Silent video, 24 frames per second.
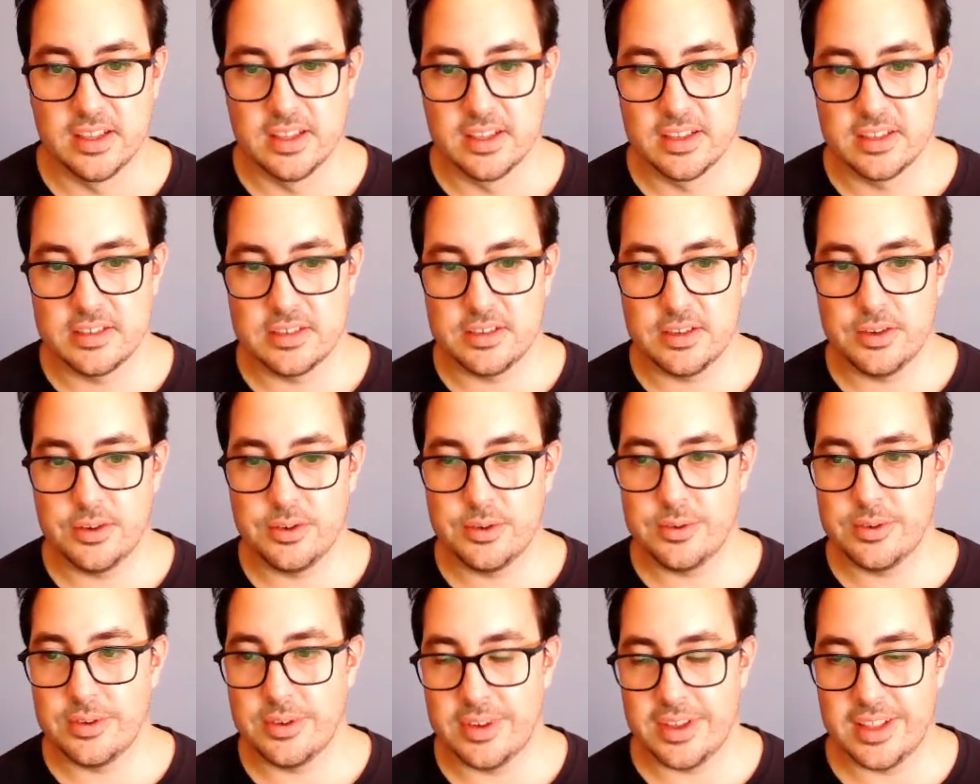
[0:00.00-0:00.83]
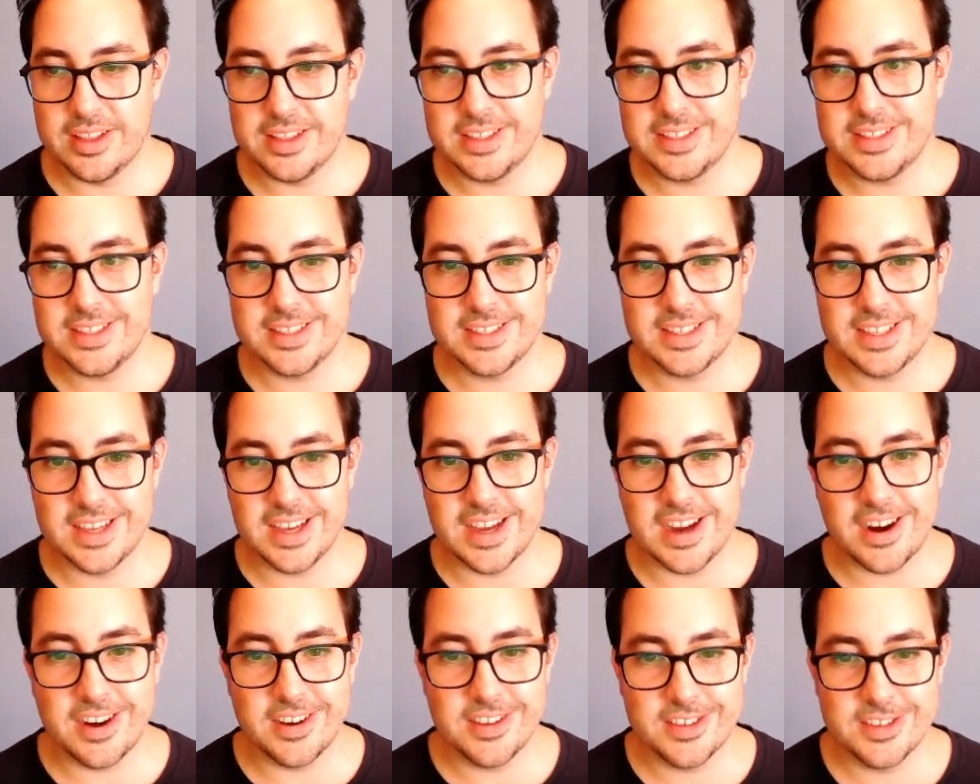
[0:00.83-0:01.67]
So, and this is the
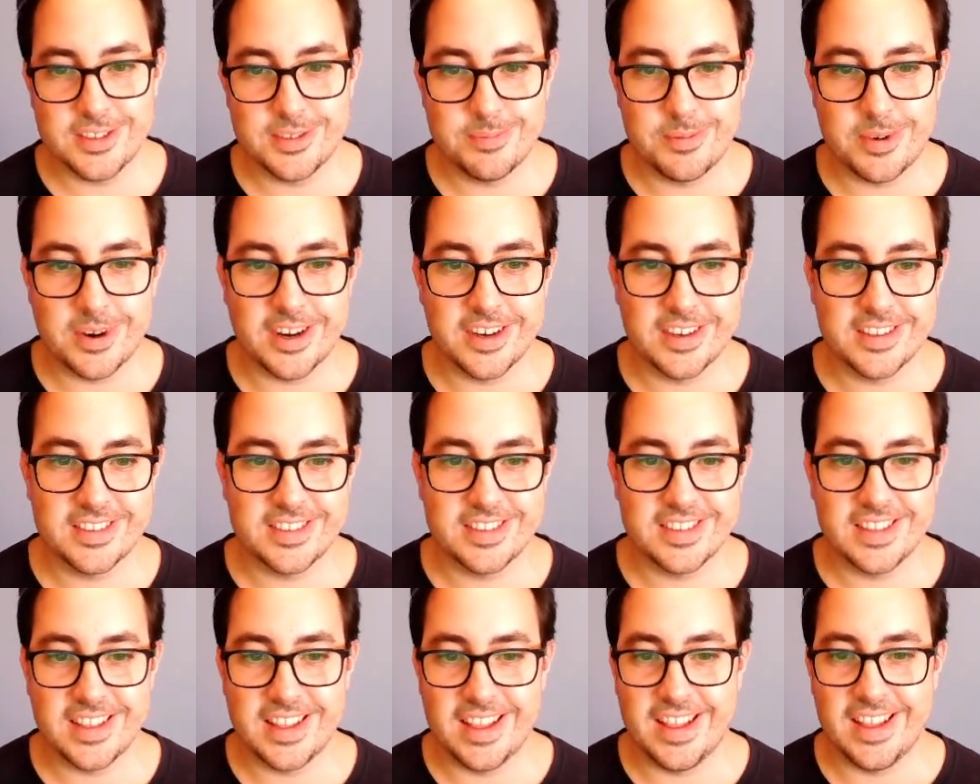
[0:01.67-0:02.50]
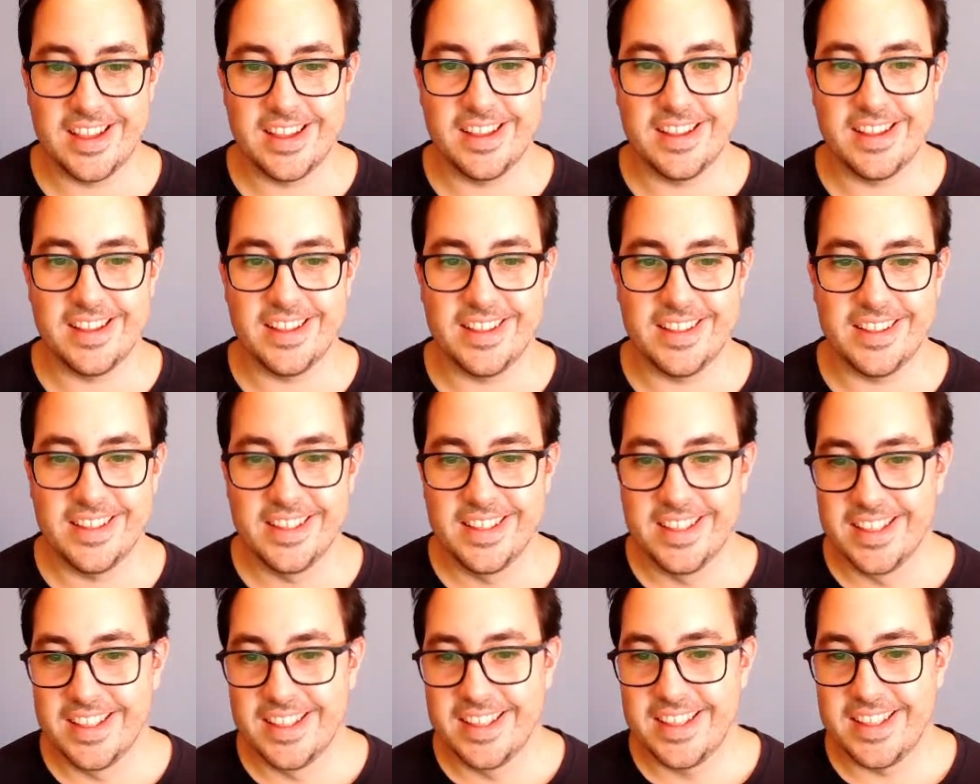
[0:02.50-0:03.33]
hardest part
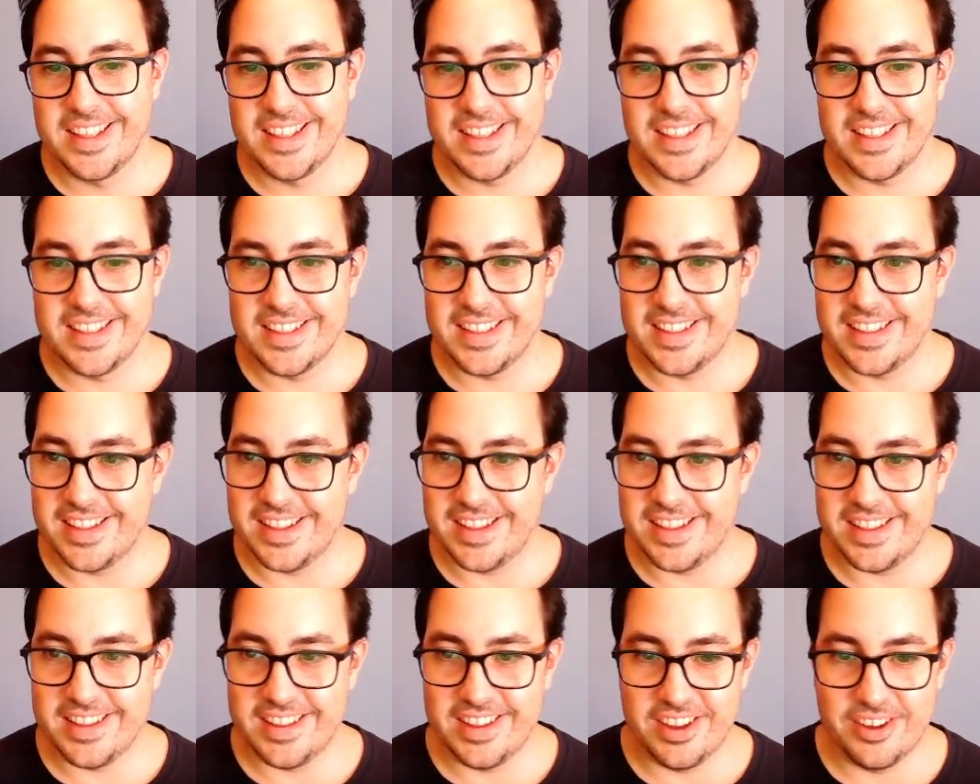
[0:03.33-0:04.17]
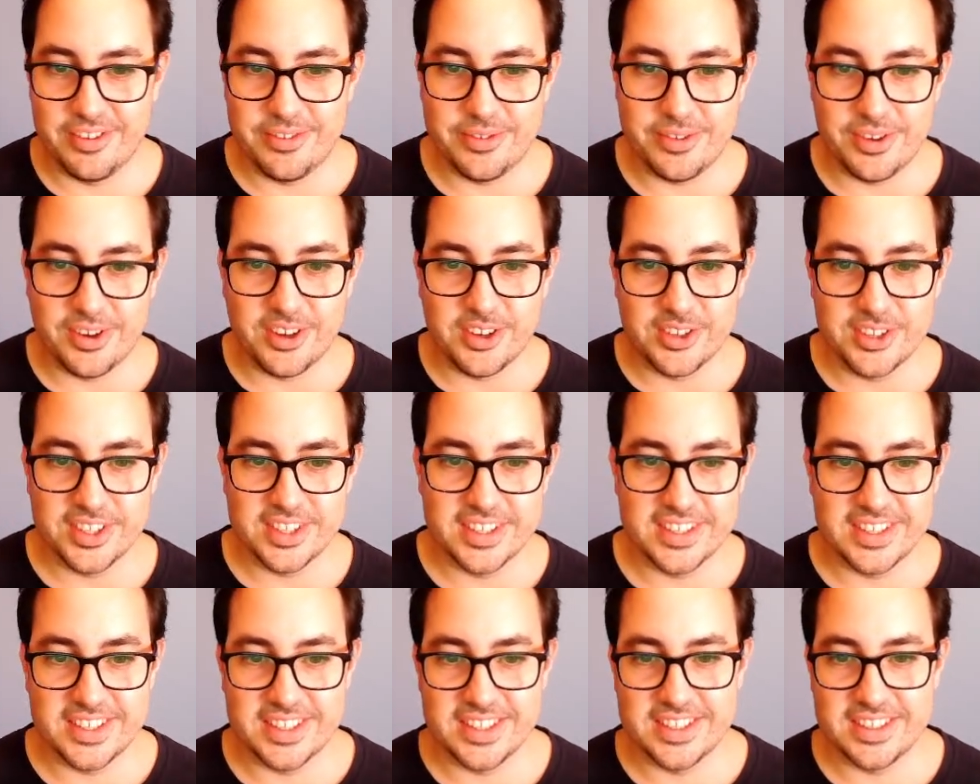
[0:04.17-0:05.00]
of all
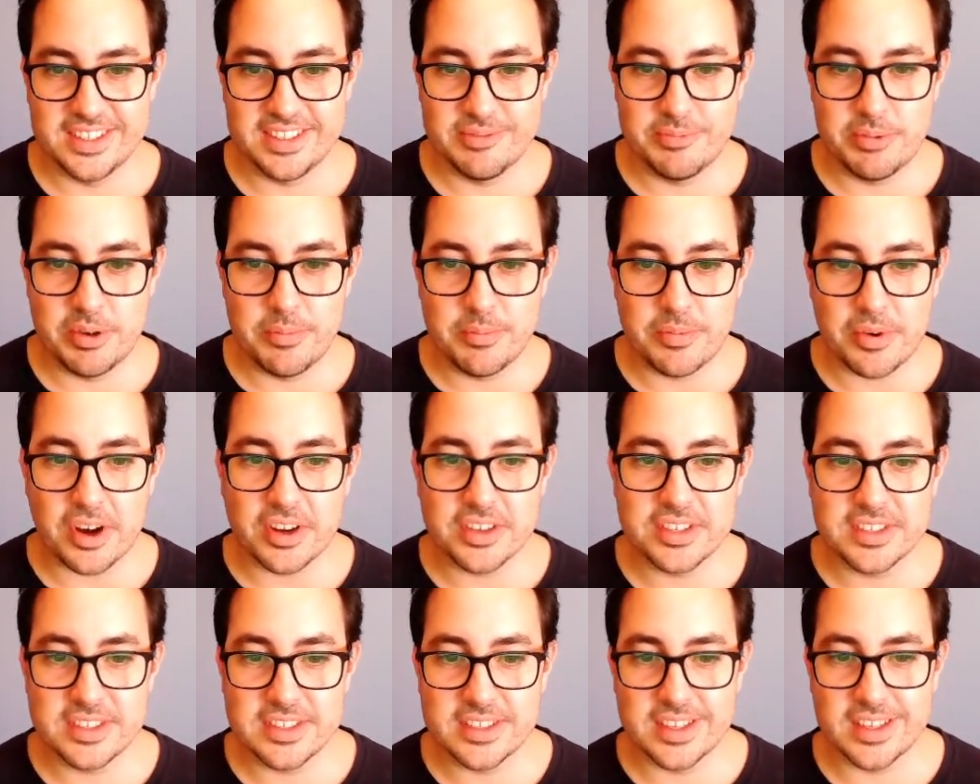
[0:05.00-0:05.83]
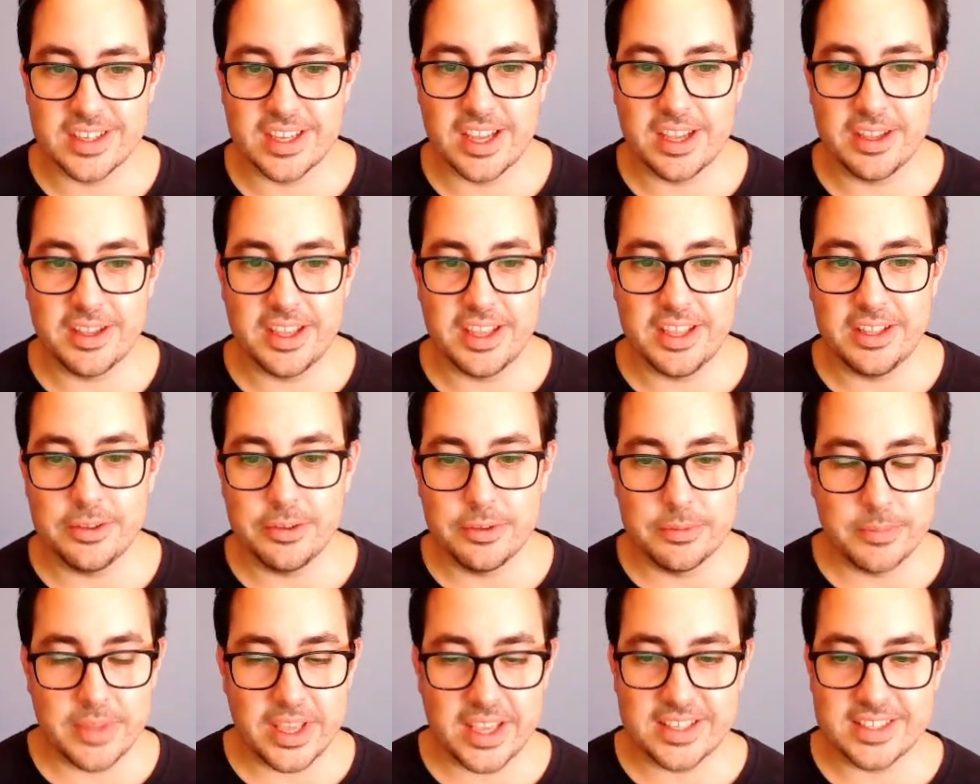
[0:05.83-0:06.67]
the pre-processing. It'll
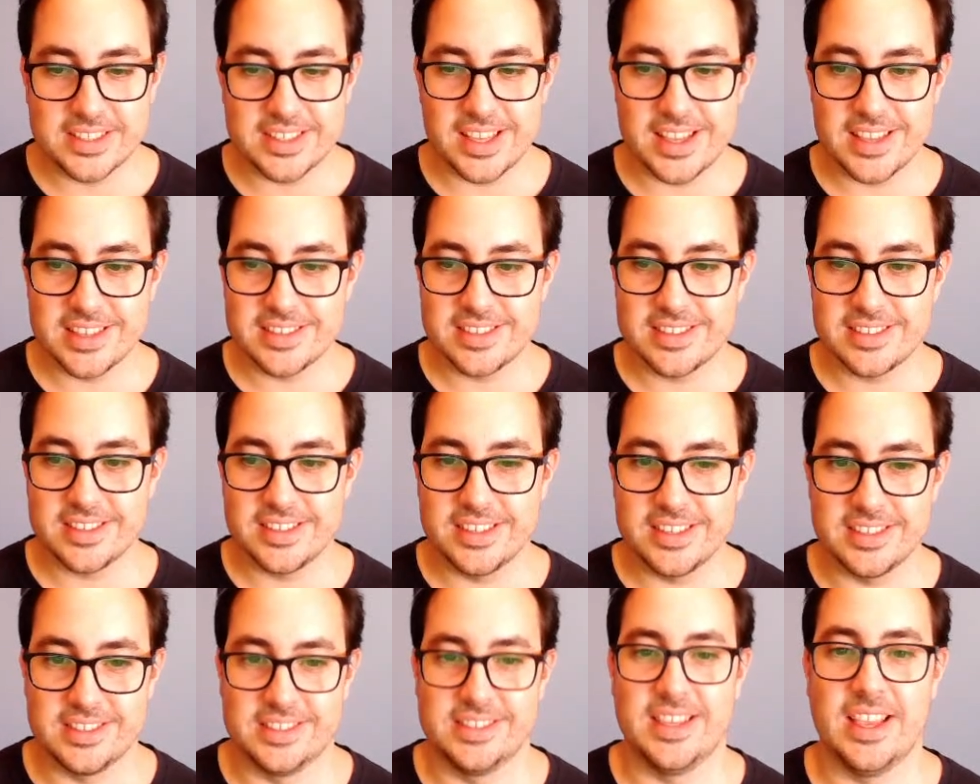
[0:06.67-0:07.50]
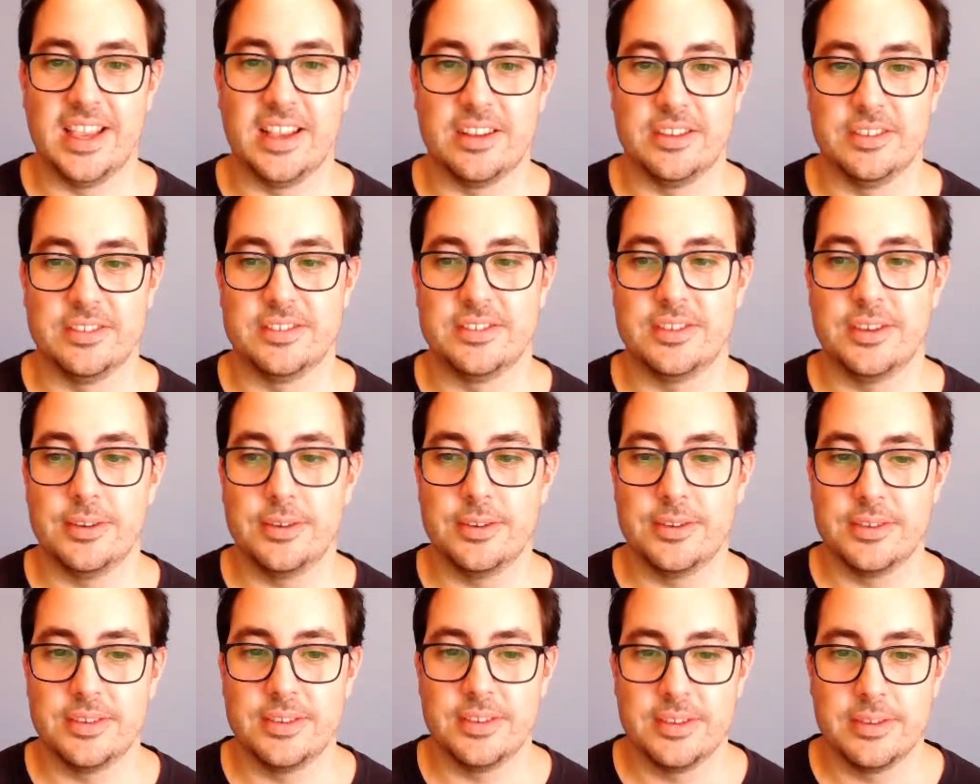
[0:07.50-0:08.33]
make sense in a second,
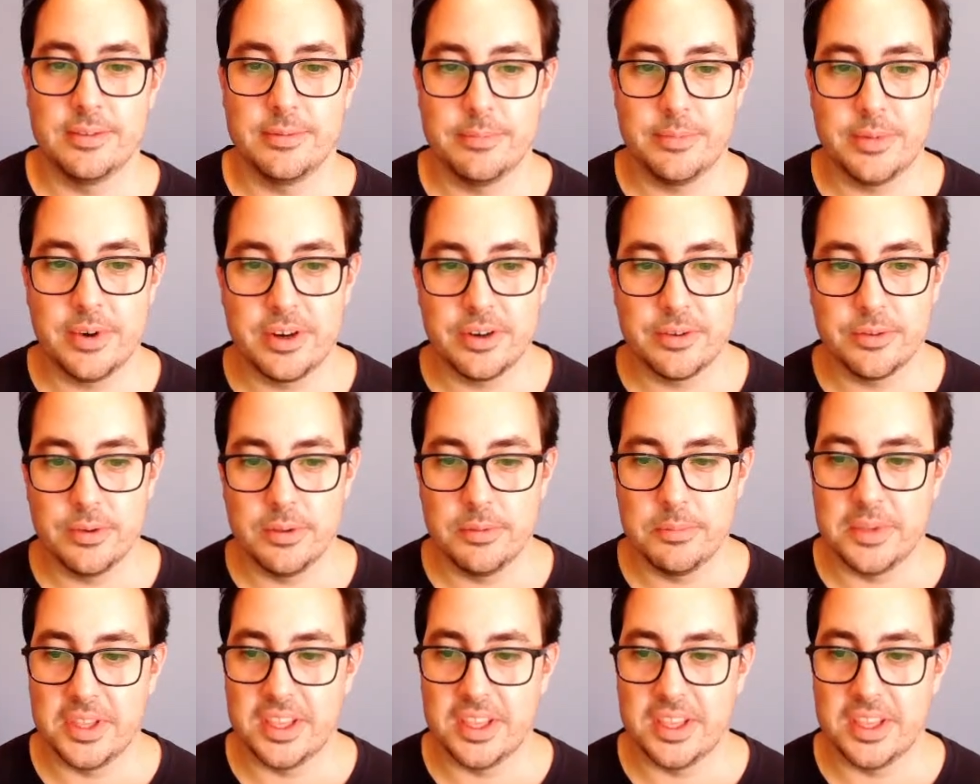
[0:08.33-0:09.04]
so bear with me.